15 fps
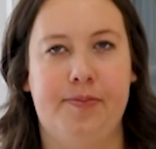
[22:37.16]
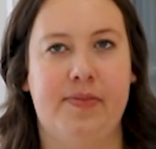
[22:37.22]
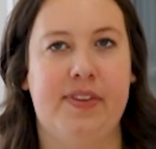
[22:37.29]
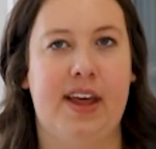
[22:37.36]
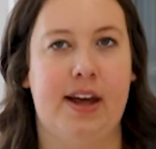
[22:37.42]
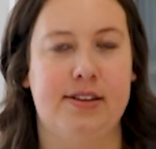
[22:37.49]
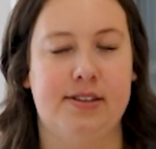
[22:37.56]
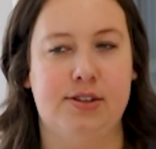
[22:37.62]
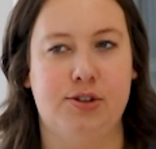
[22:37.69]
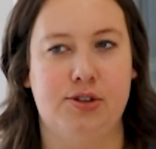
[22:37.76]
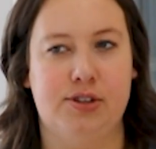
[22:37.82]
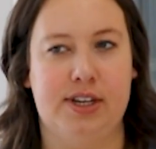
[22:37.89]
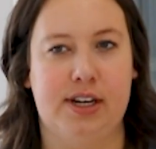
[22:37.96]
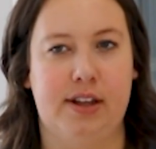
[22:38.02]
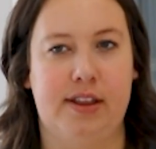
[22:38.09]
That's
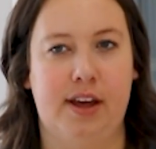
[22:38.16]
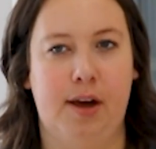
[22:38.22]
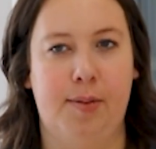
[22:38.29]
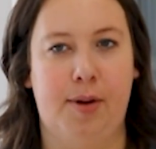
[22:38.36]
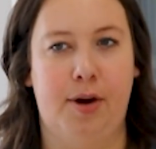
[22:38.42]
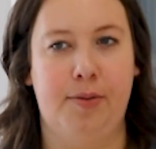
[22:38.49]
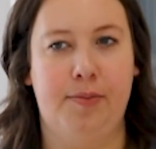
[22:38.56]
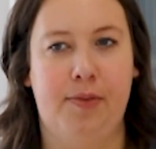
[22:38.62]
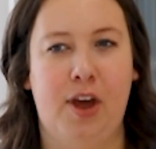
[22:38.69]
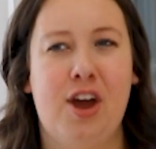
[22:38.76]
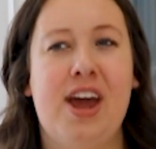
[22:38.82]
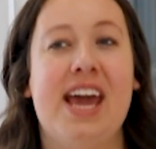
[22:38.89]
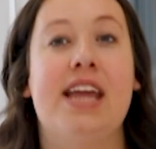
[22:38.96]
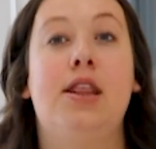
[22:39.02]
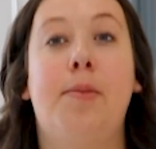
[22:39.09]
interesting to think about.
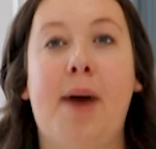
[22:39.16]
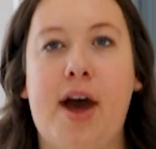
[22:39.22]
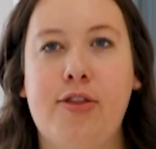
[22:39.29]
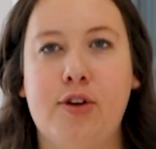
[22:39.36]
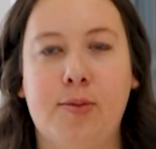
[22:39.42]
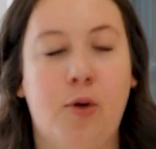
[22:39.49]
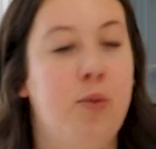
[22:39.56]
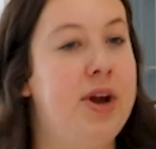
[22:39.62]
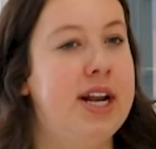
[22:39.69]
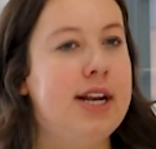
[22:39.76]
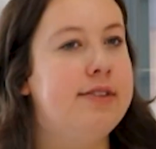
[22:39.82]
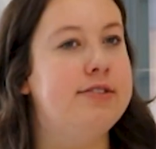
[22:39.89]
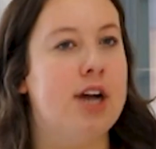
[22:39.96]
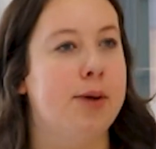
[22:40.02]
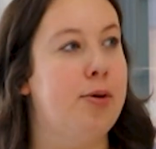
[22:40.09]
In the bathroom. We didn't
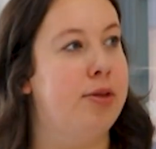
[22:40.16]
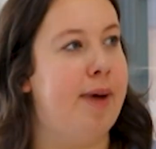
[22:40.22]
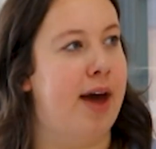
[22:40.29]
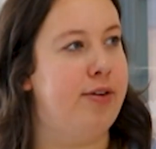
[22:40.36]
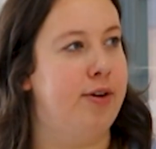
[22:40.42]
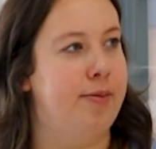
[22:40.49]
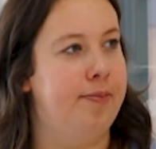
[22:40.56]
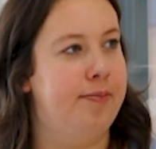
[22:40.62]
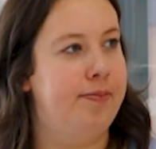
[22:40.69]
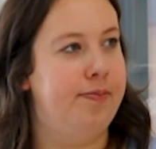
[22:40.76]
even talk about the bathroom.